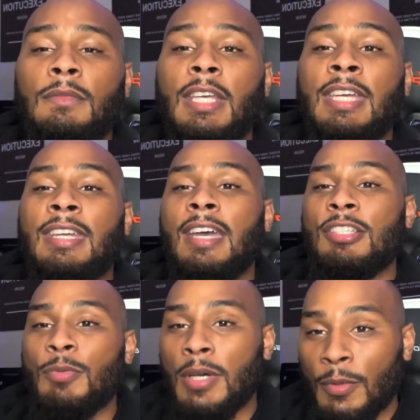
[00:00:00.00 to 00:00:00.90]
And guess
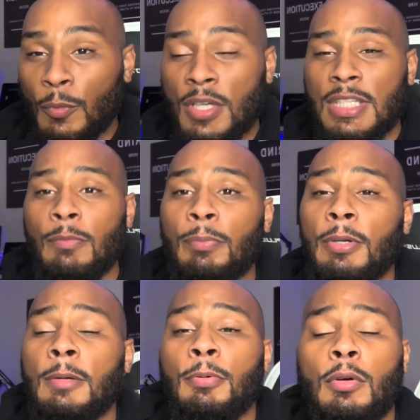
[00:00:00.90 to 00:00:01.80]
what? Once they
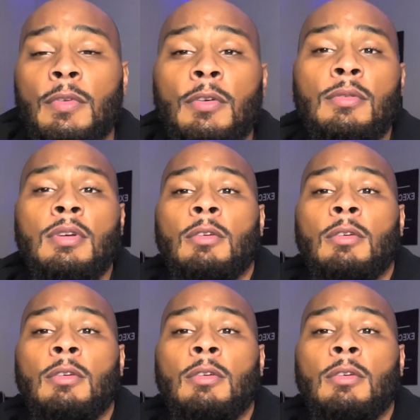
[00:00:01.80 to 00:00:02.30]
pre-approve you